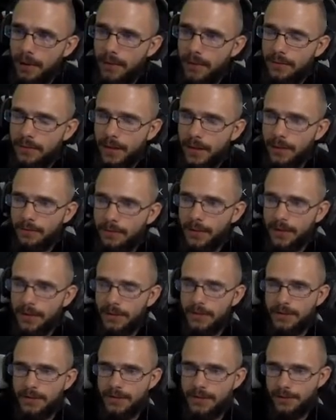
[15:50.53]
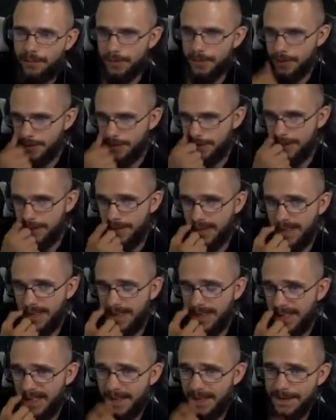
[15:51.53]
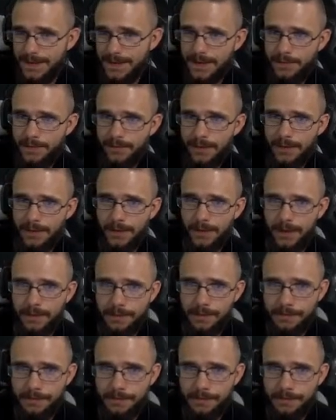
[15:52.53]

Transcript: I'm not gonna jump into any content right now.